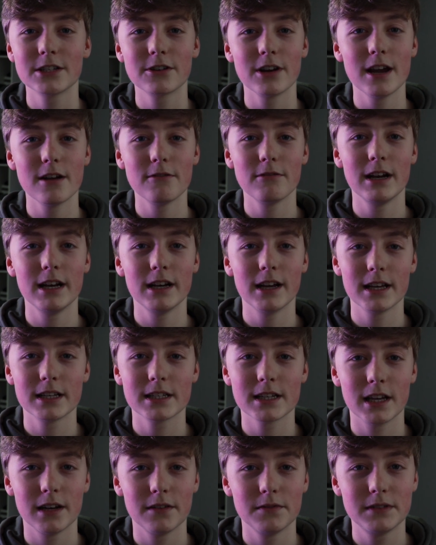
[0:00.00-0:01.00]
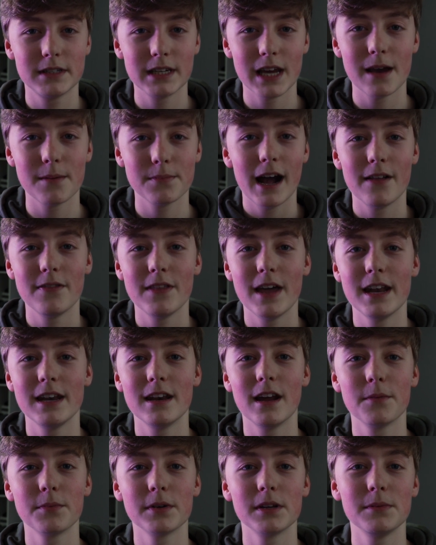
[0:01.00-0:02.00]
to create a really nice kind of depth and then
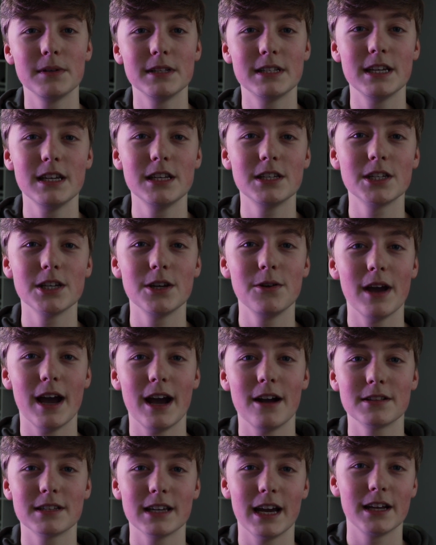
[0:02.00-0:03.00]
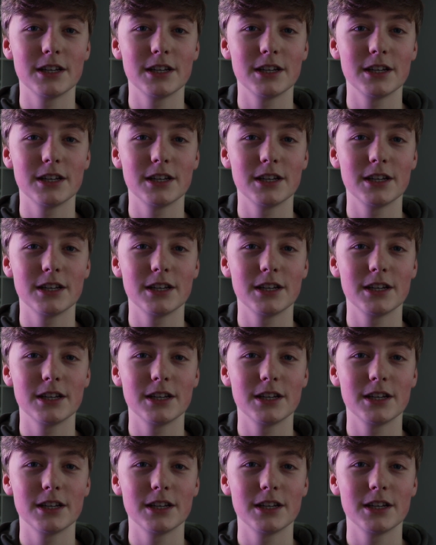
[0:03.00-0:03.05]
i'm going to be teaching you how to